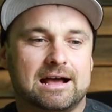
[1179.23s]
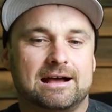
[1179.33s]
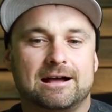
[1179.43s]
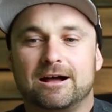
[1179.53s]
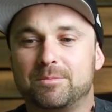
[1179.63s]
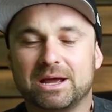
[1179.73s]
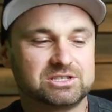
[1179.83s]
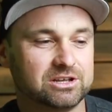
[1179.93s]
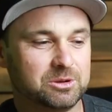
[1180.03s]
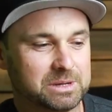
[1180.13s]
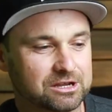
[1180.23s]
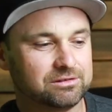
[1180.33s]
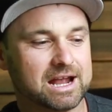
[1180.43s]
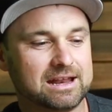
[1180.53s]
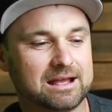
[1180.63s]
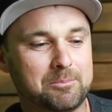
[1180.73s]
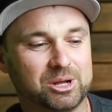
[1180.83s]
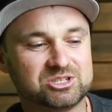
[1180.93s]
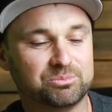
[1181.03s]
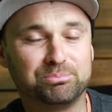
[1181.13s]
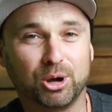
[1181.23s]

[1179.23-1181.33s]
Uh, I'm actually going to be creating a bunch of